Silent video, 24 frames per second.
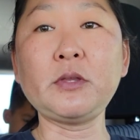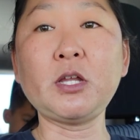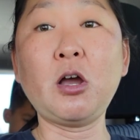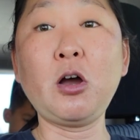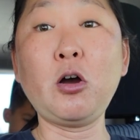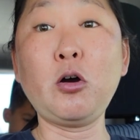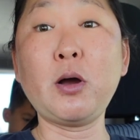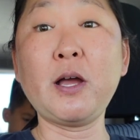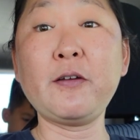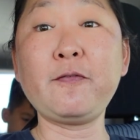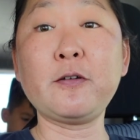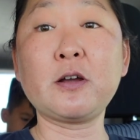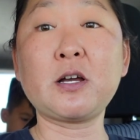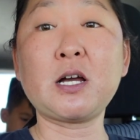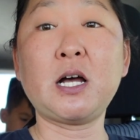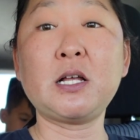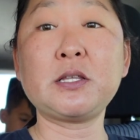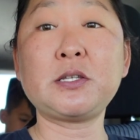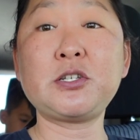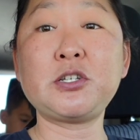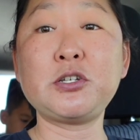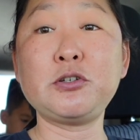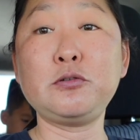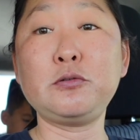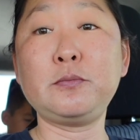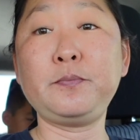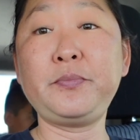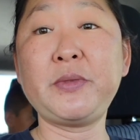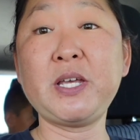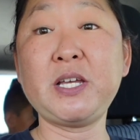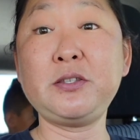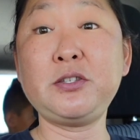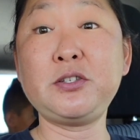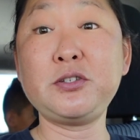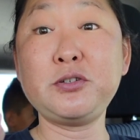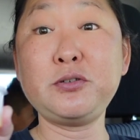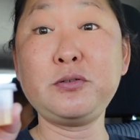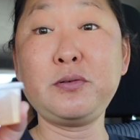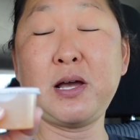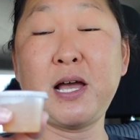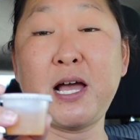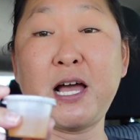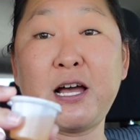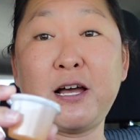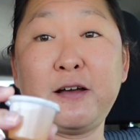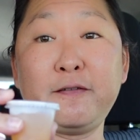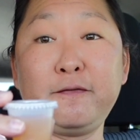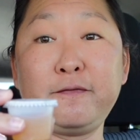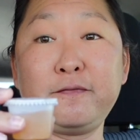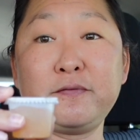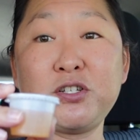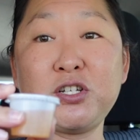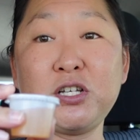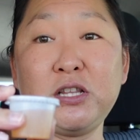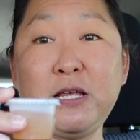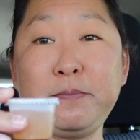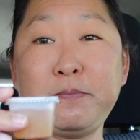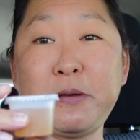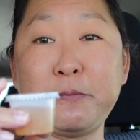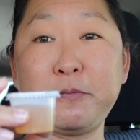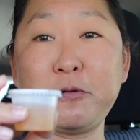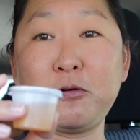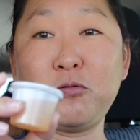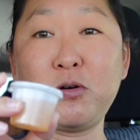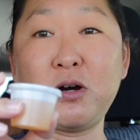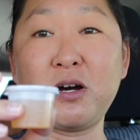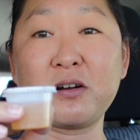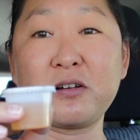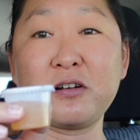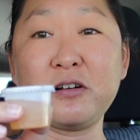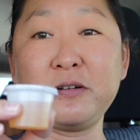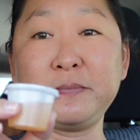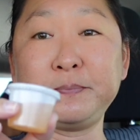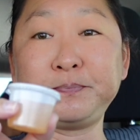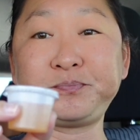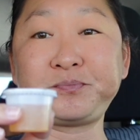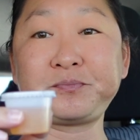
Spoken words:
Oh, I forgot too. They do have chili pepper water,